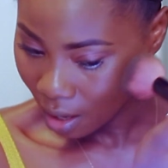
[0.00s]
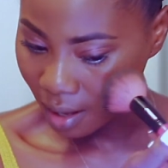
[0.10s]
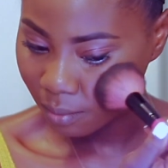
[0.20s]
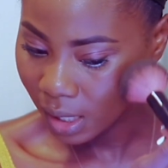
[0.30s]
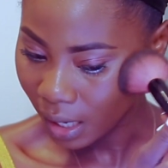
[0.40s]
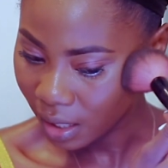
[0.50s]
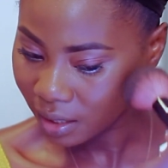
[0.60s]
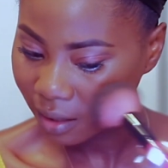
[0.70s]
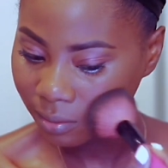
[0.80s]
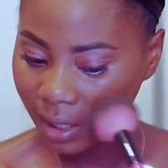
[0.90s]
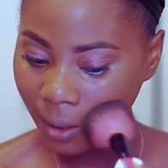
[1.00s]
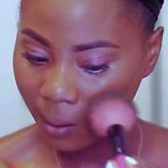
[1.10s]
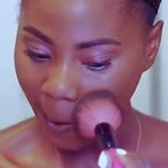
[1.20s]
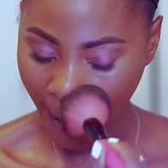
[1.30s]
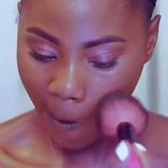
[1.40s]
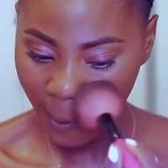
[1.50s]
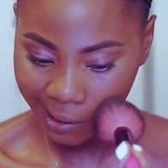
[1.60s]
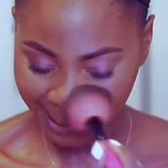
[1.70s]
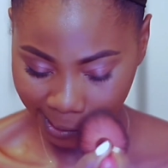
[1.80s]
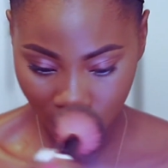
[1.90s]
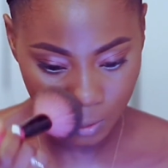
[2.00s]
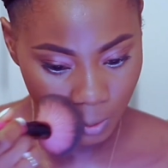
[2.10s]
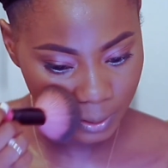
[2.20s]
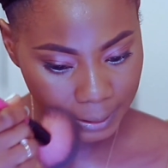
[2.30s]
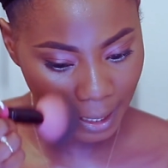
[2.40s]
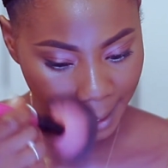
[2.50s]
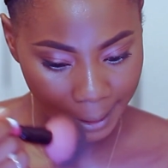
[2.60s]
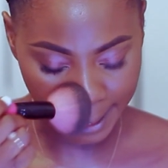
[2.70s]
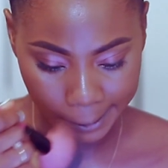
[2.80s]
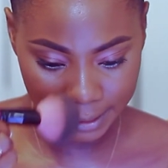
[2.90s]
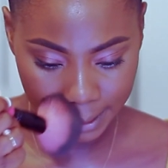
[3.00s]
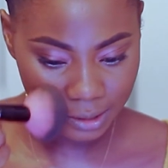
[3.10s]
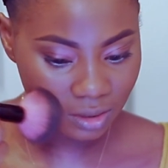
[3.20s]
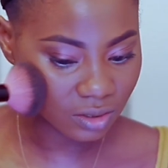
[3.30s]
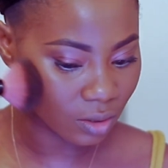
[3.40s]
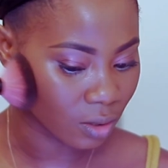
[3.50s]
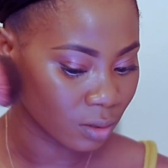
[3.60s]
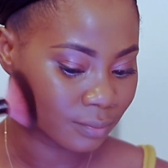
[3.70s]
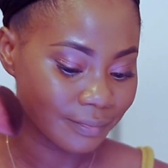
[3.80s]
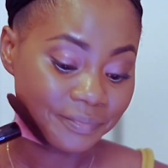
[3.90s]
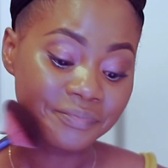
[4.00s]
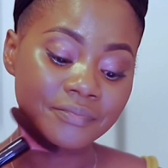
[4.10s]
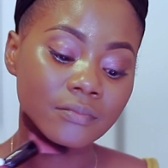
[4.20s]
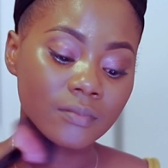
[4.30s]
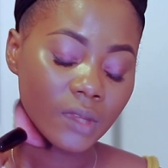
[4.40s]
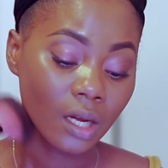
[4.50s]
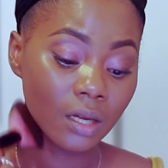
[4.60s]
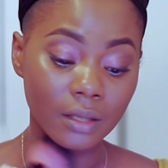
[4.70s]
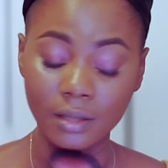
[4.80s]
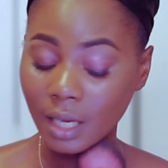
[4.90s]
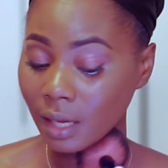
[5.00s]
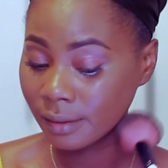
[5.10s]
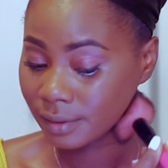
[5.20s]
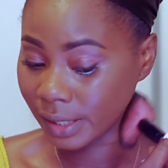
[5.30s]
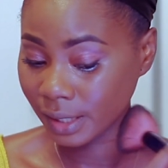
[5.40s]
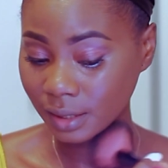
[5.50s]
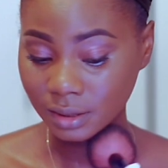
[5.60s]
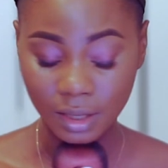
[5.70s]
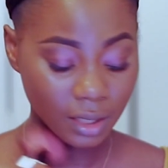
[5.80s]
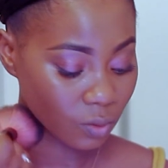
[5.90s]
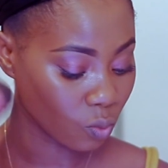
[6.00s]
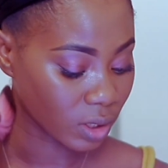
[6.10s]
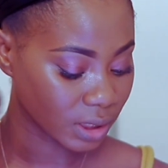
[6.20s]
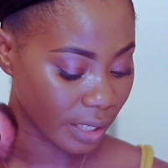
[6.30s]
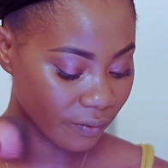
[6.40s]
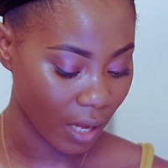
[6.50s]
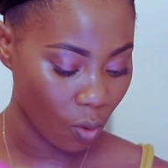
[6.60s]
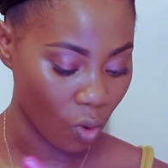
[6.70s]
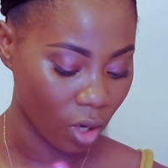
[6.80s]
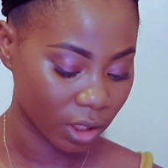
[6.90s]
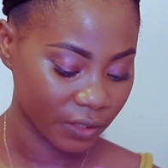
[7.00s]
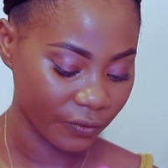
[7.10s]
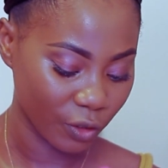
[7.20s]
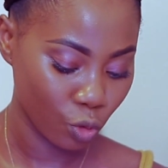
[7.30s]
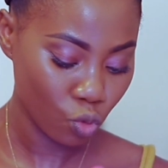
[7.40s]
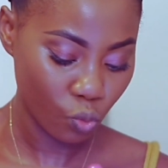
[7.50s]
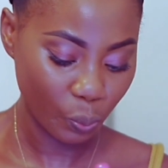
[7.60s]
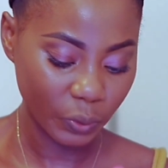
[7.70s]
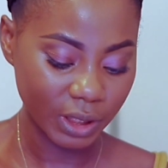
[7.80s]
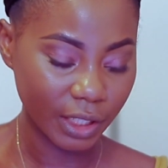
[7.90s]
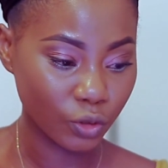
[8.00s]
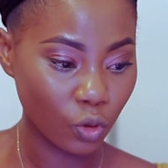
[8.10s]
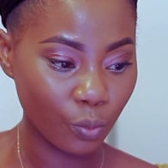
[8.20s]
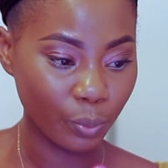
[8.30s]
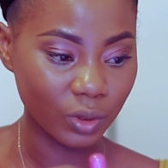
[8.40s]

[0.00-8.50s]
and my eye area always still looks highlighted. So yeah, like I said, whatever works for you. Potato.